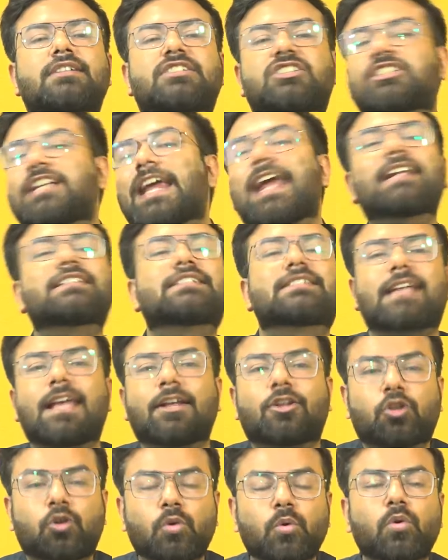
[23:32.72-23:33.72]
states
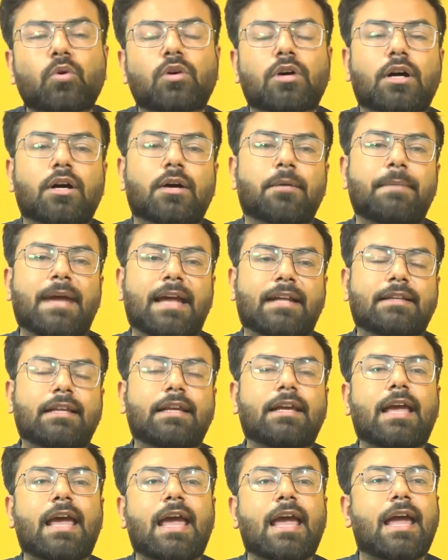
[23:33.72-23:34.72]
ke through
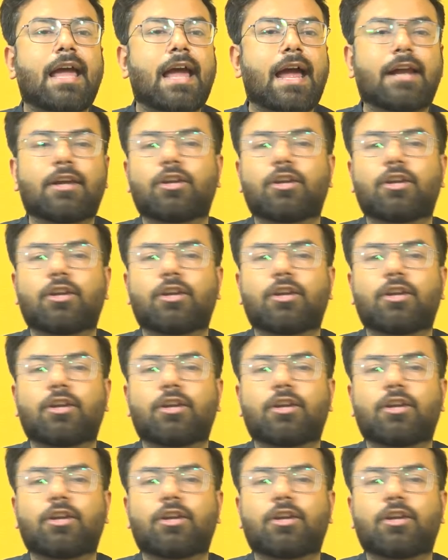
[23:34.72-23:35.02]
behti hai.